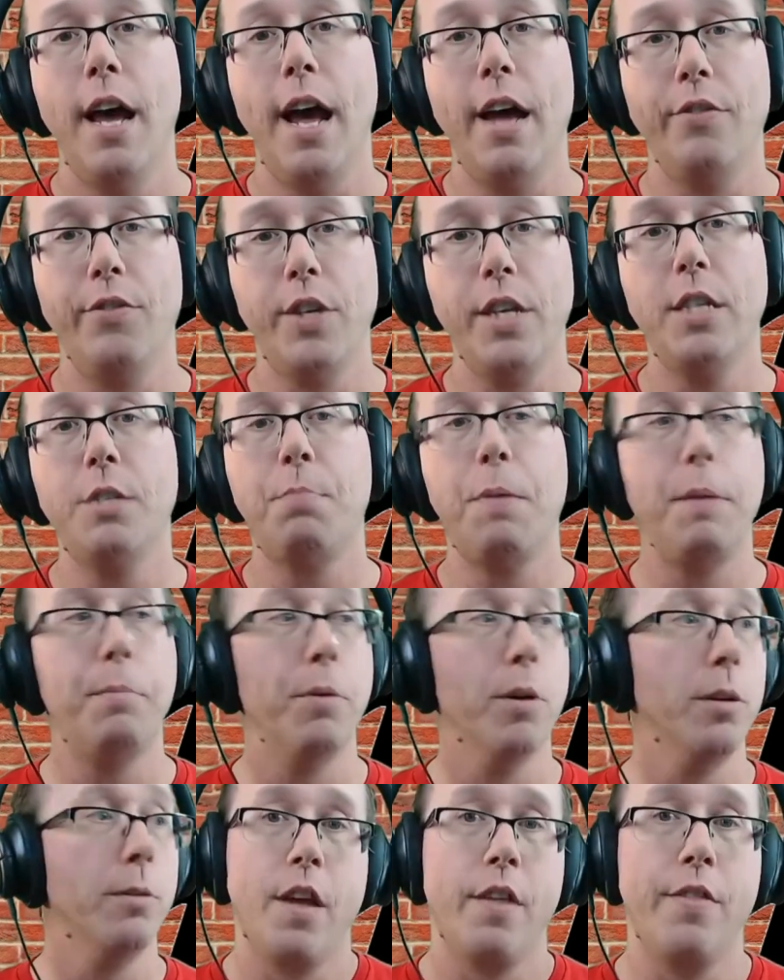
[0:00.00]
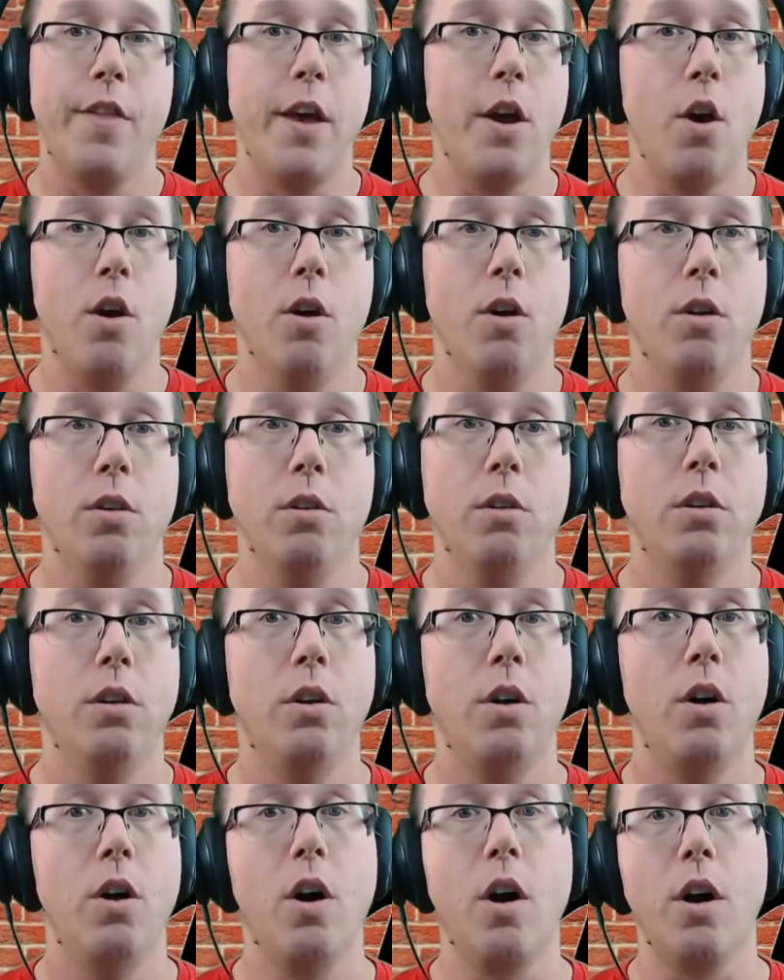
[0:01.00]
And these people, they all
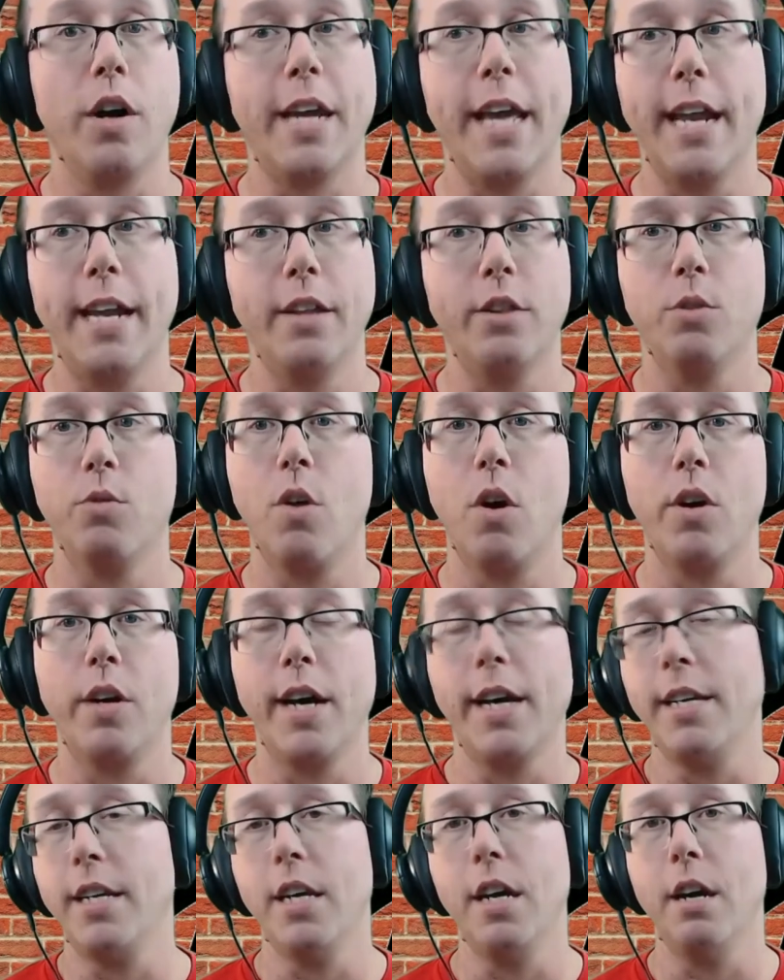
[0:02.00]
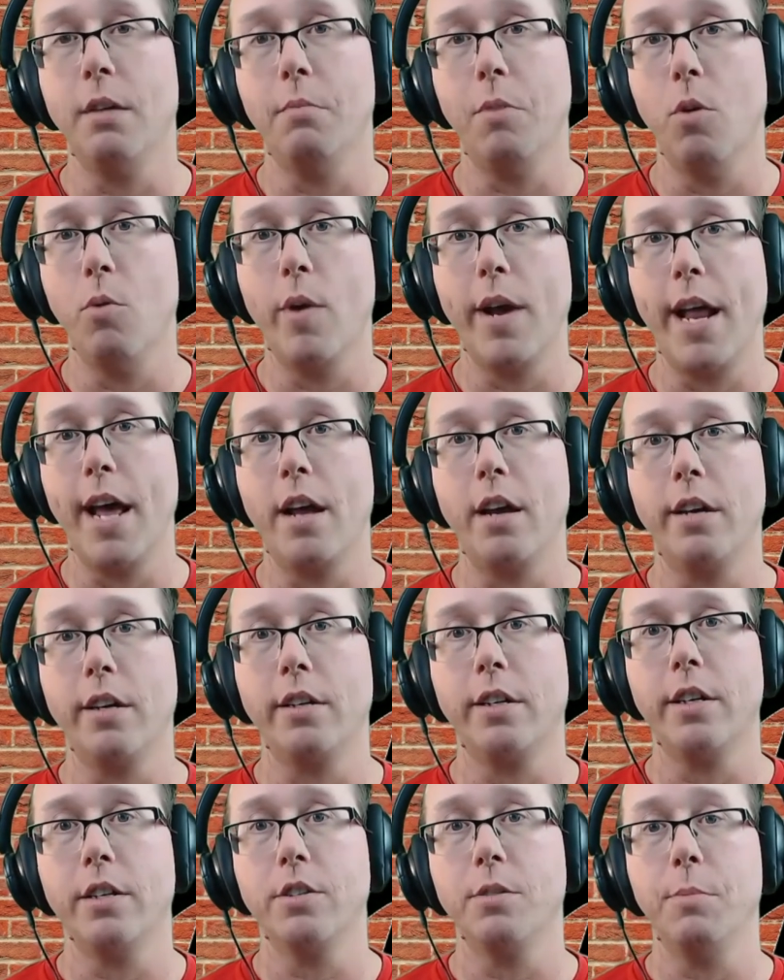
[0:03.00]
are getting the wrong idea about what
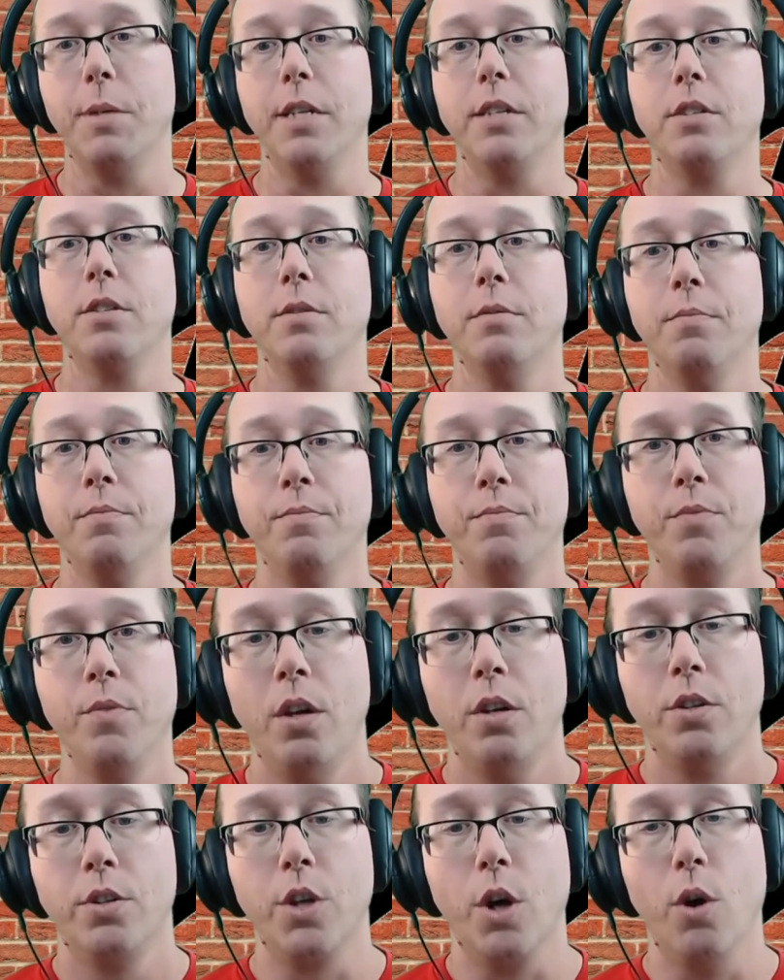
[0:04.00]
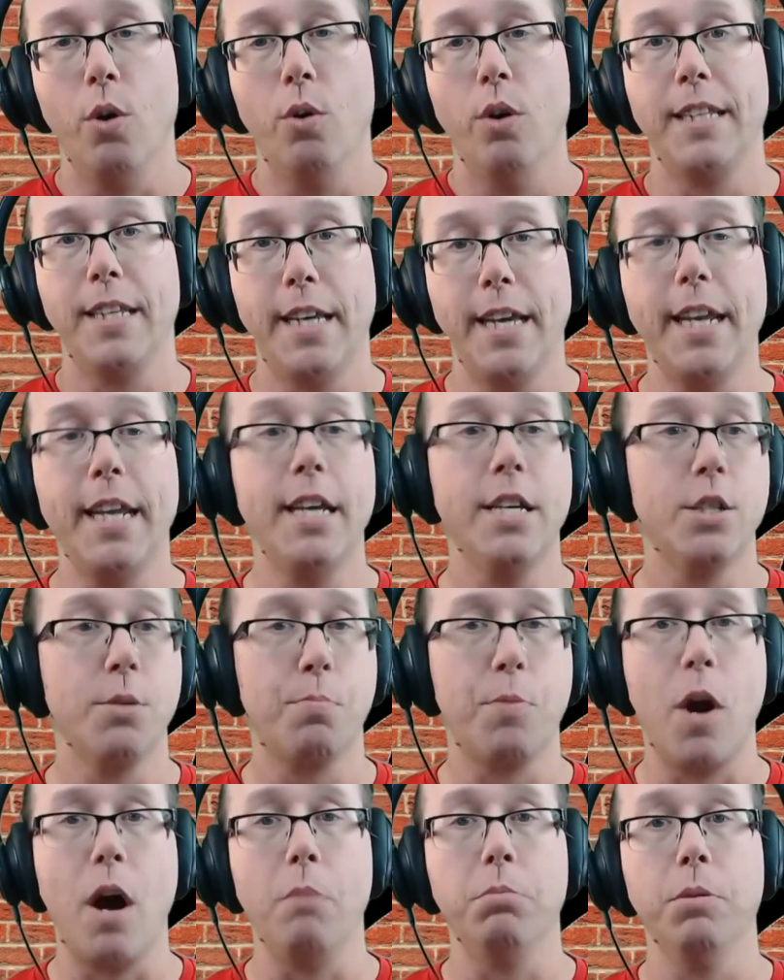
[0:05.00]
anarchism is. So it is a
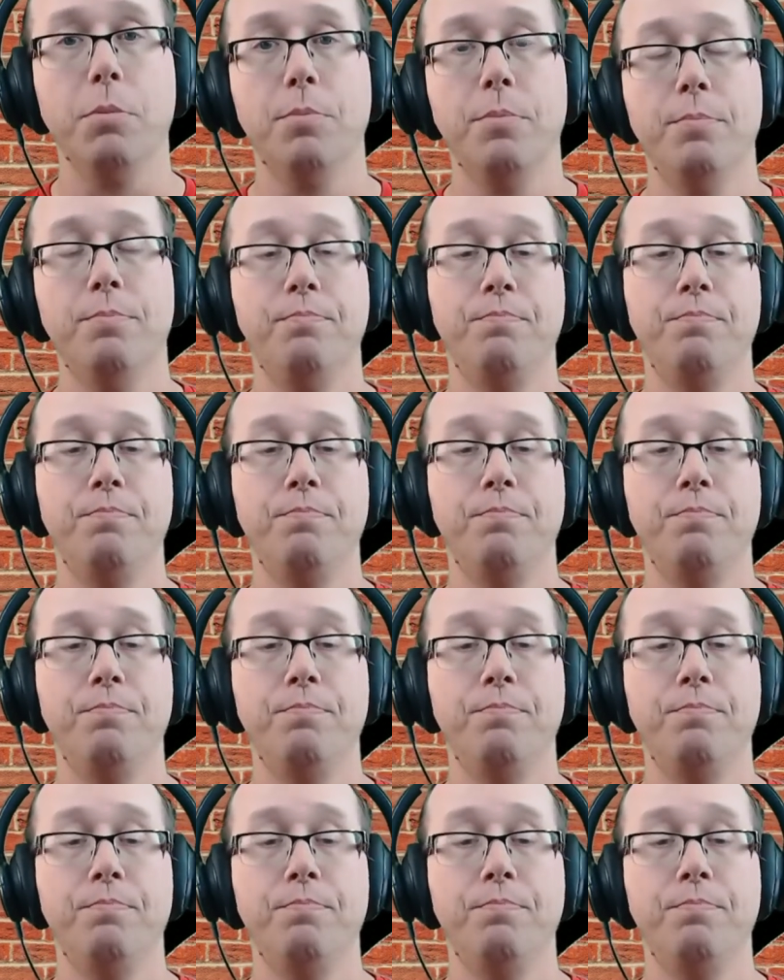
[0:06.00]
problem.